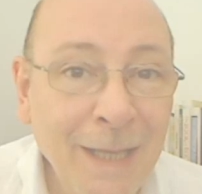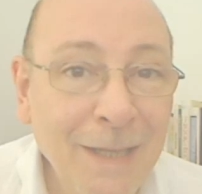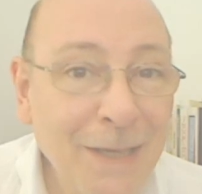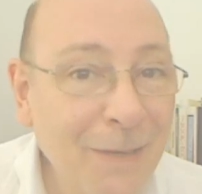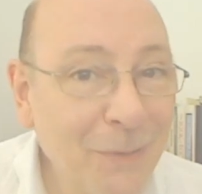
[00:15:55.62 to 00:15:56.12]

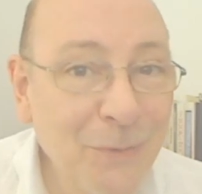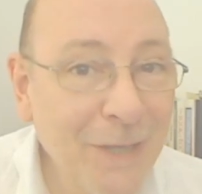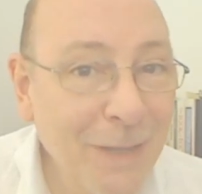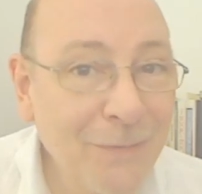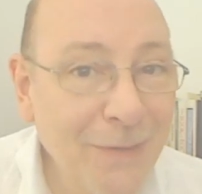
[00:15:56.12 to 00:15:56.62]
Now, it all
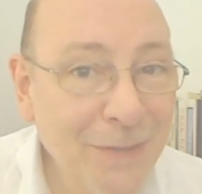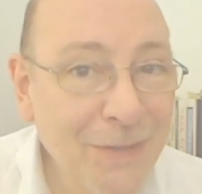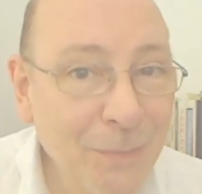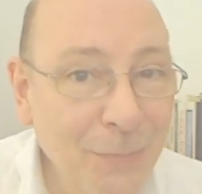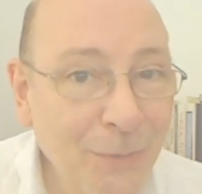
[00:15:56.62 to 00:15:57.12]
sounds very
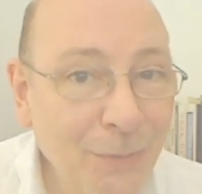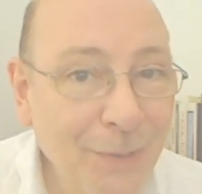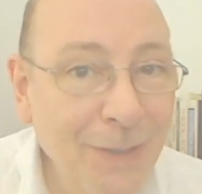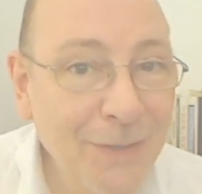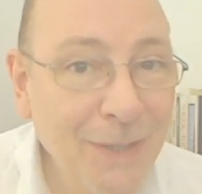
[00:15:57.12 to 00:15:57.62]
simple
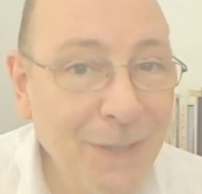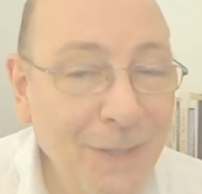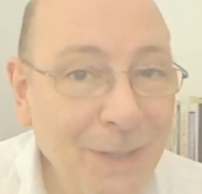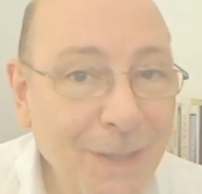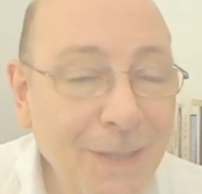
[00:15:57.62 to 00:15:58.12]
when I say it
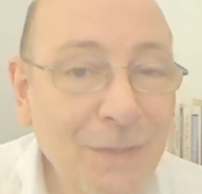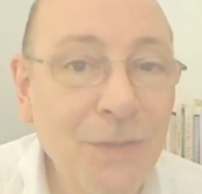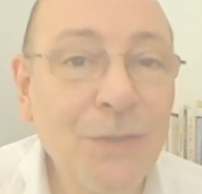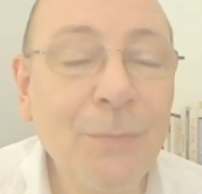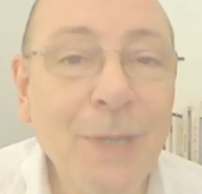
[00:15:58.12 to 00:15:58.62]
like that
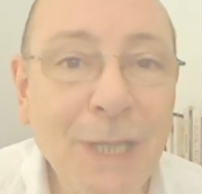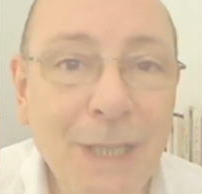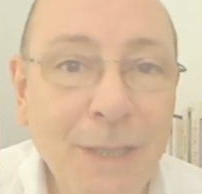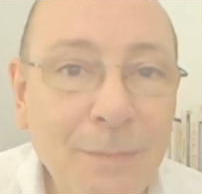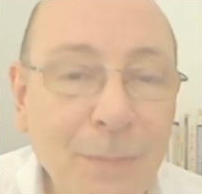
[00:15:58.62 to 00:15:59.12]
to
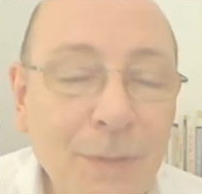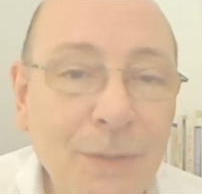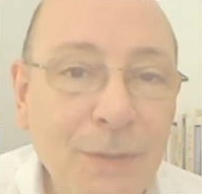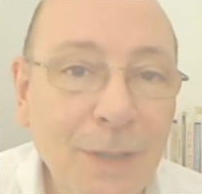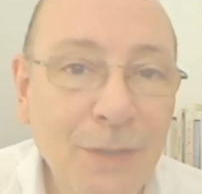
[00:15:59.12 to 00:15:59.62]
me,
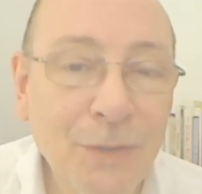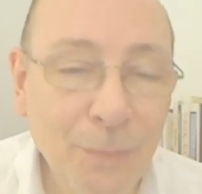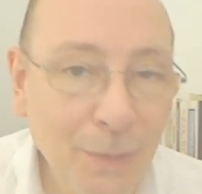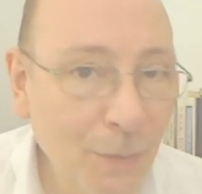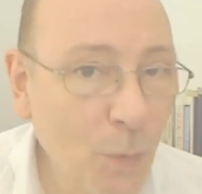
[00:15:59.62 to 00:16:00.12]
but it took
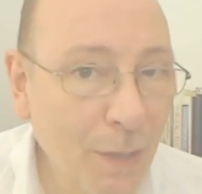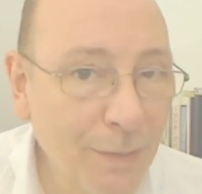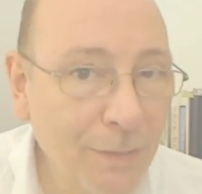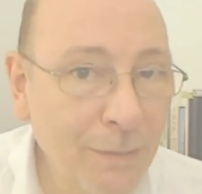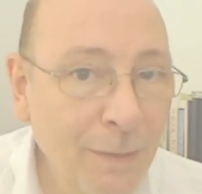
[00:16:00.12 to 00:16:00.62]
me a while